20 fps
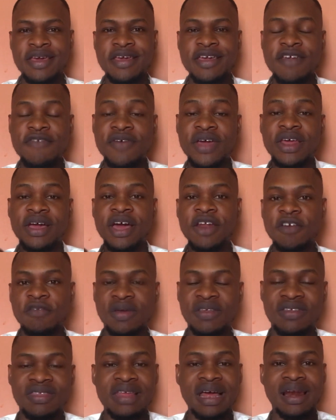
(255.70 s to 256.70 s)
If you're the kind of
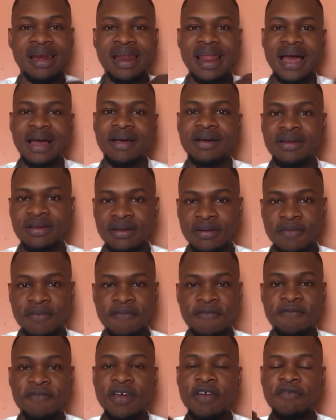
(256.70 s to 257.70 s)
person that lack
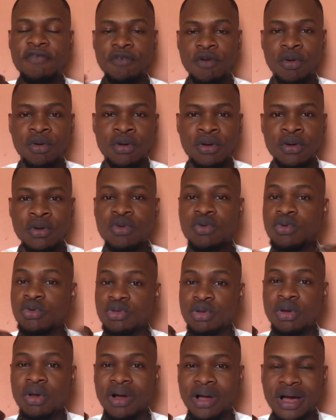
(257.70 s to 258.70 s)
favor,
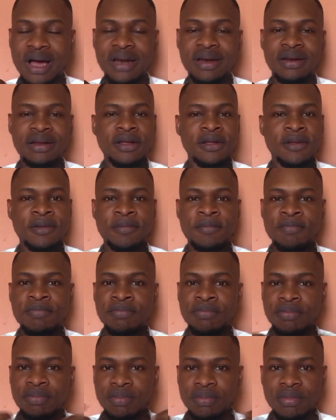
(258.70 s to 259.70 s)
good luck, and
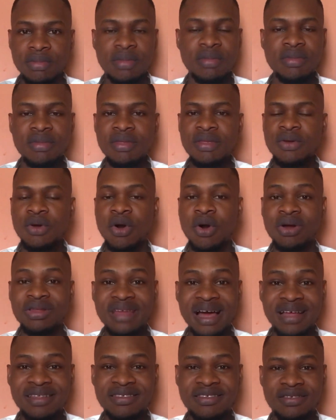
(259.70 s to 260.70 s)
all
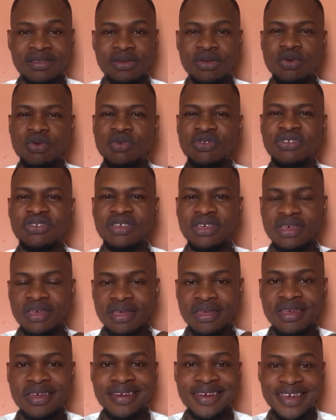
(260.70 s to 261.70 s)
that, you will see
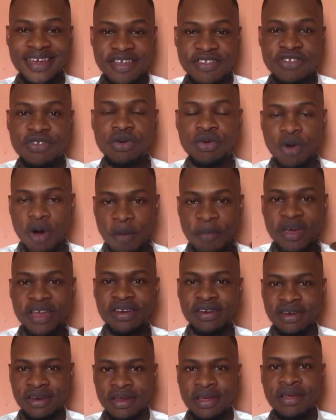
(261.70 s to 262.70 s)
it coming
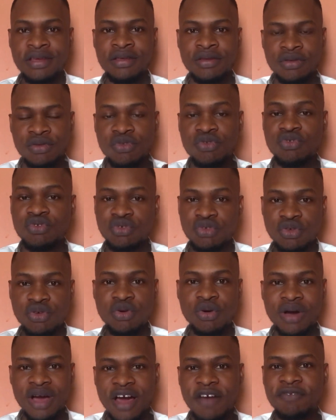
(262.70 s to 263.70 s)
to
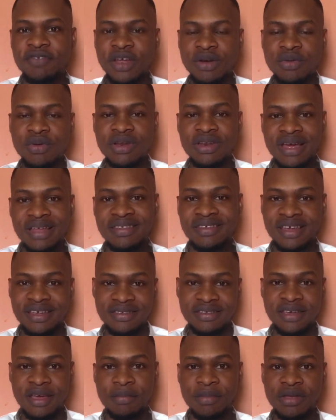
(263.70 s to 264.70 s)
you after doing that
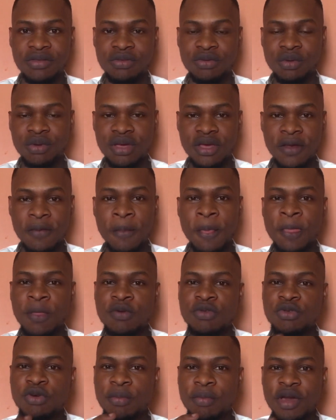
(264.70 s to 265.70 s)
assignment. Okay,
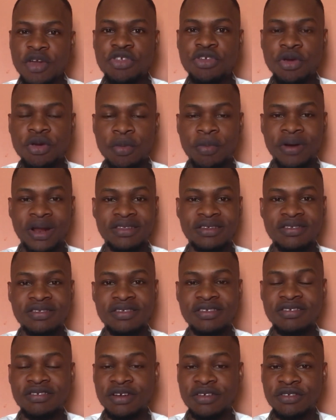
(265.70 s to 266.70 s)
so make sure you practice
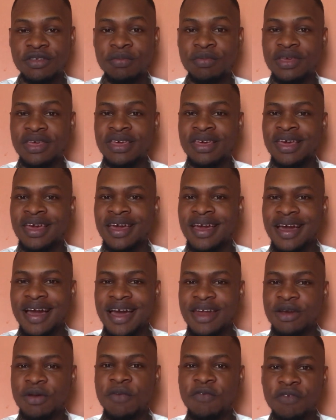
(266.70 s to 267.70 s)
this recipe
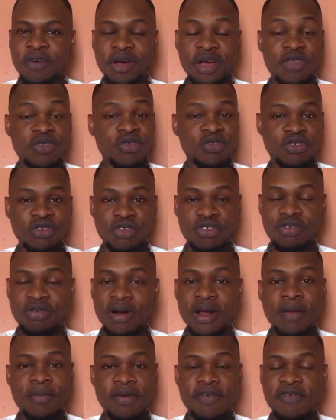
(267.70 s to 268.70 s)
and don't forget to
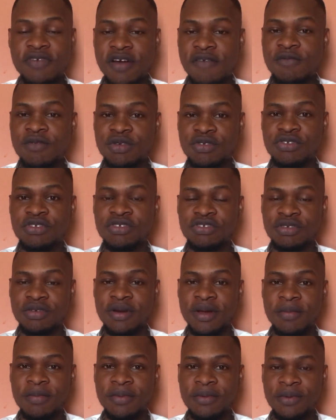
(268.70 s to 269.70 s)
subscribe if you have not
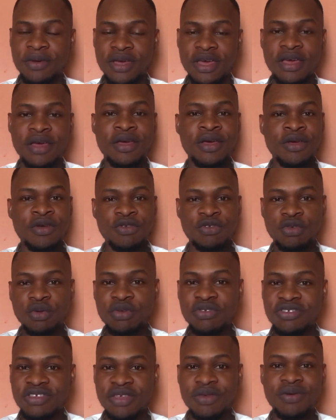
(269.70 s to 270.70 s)
subscribed. Okay, so
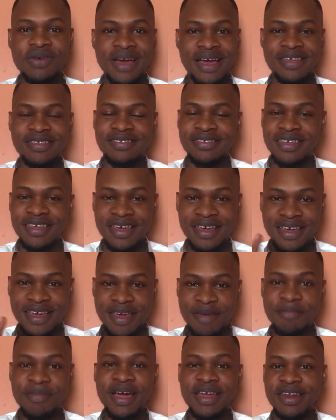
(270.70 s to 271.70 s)
see you guys
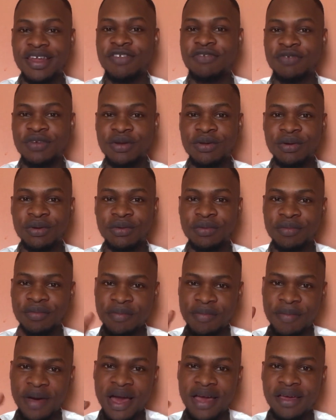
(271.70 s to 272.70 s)
in my next video.
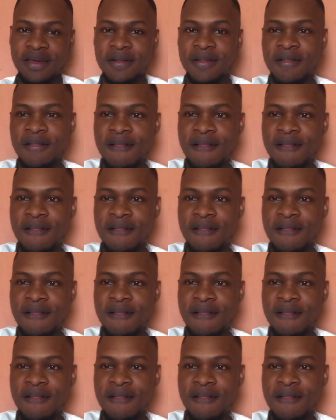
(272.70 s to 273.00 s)
Bye.